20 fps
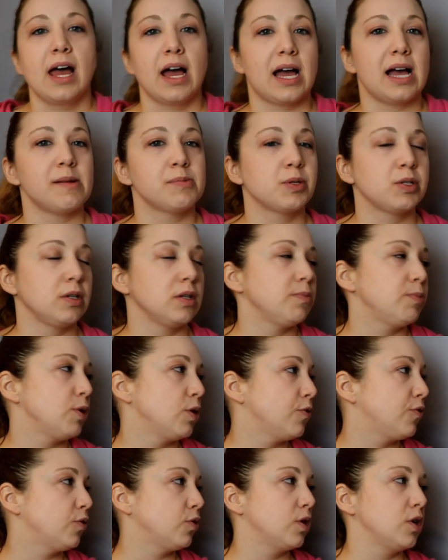Absolutely
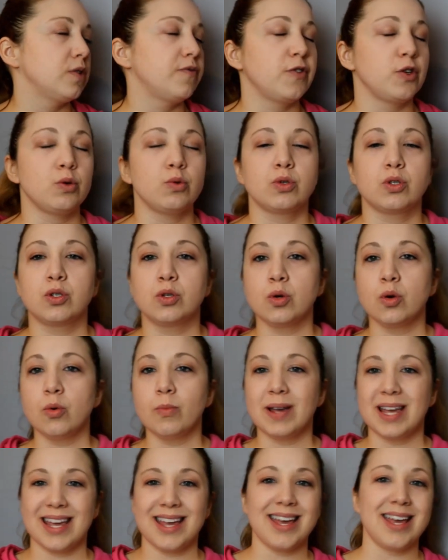beautiful. If you
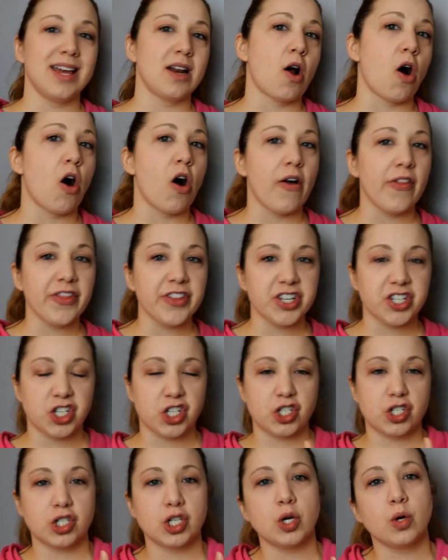zoom in on the
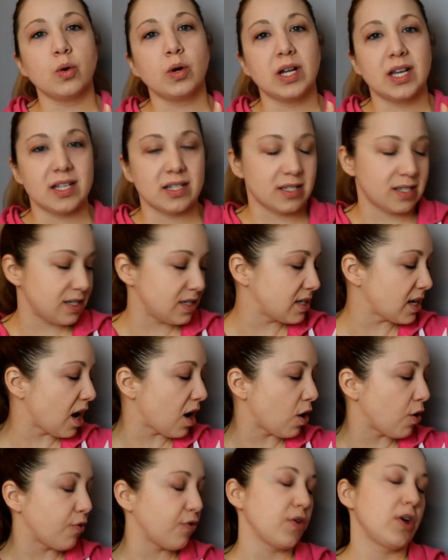suit
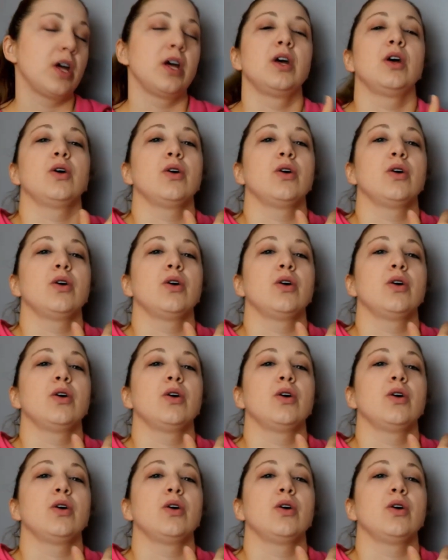itself,